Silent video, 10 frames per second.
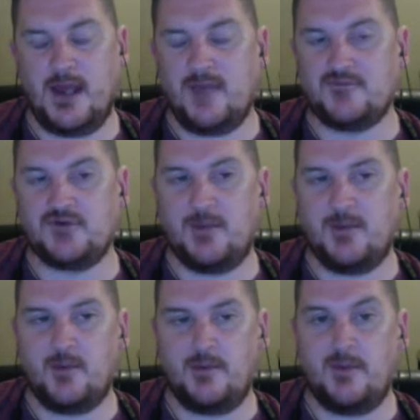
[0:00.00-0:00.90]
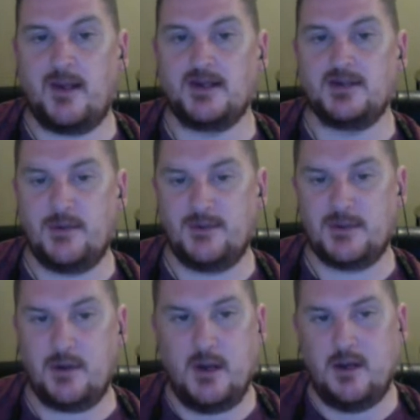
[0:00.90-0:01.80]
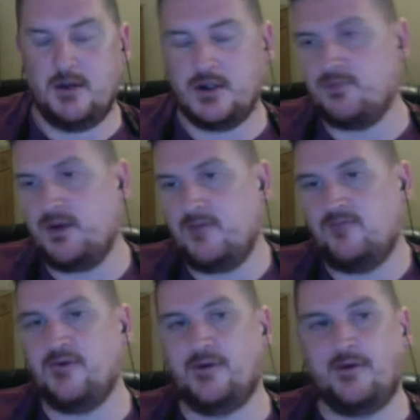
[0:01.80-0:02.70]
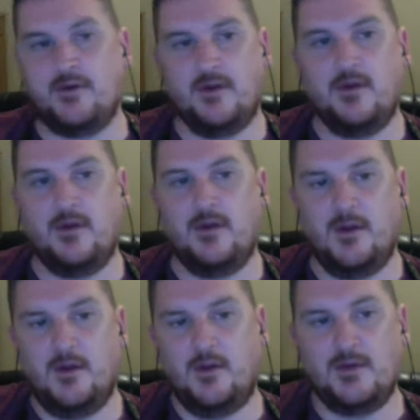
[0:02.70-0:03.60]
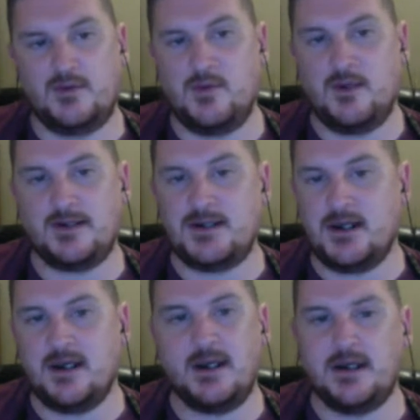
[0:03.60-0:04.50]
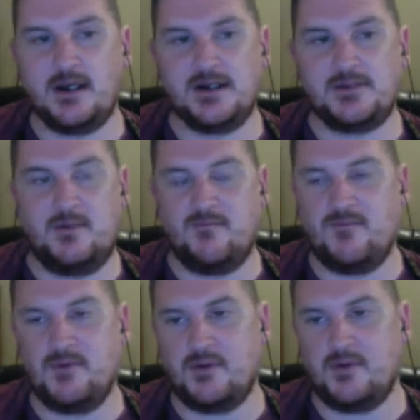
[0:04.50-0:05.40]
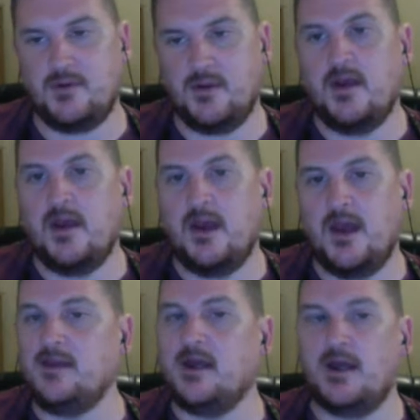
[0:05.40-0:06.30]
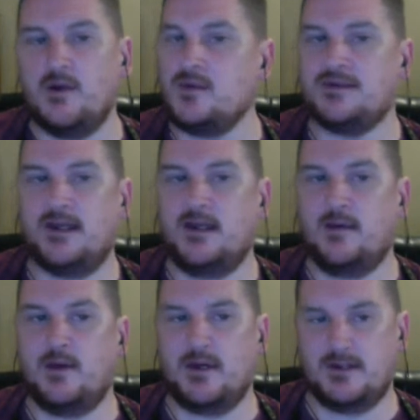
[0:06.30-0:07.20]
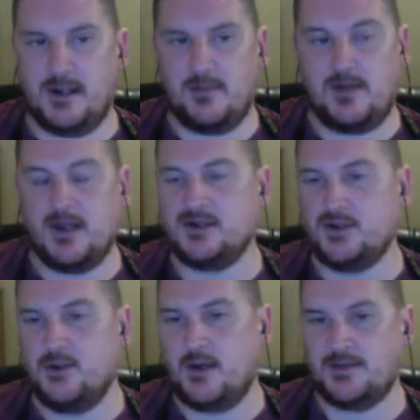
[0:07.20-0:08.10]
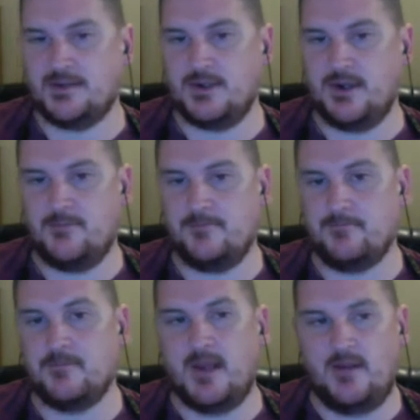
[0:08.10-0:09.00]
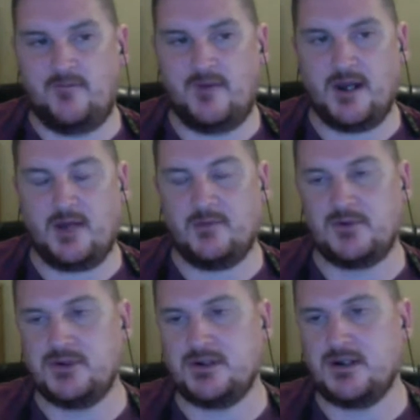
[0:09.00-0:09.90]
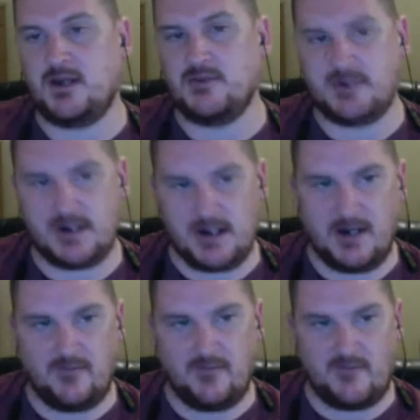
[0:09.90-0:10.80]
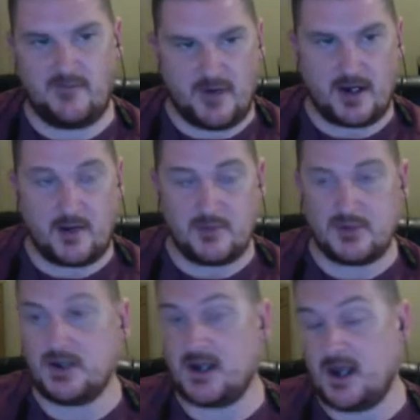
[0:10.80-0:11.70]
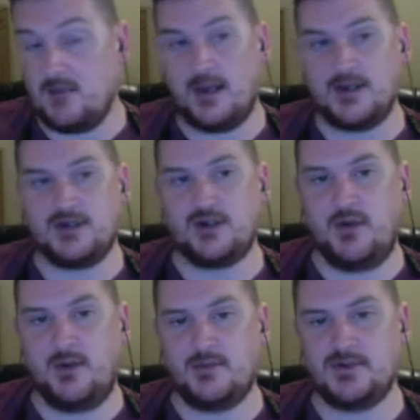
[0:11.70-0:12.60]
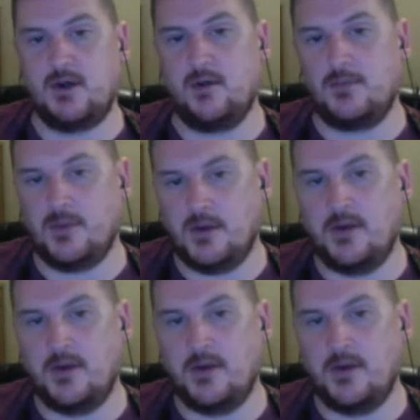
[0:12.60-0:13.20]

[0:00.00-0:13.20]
have trouble when we play 2 up top. Look at Brentford. We was always in the lead against Brentford, and they always equalise. They played 2 up top. Atletico Madrid today was in the lead with Atletico Madrid. They played 2 up top,